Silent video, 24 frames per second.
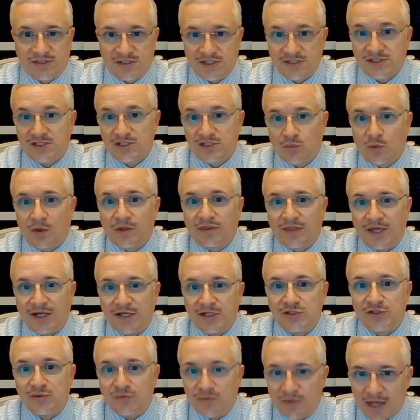This is what they
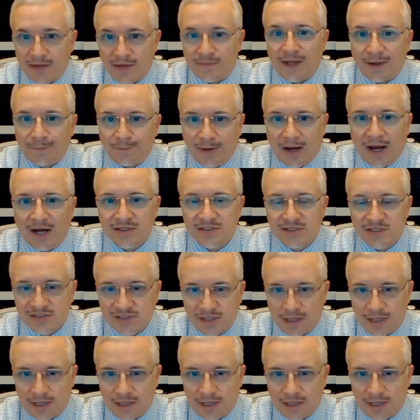do. They make boxes.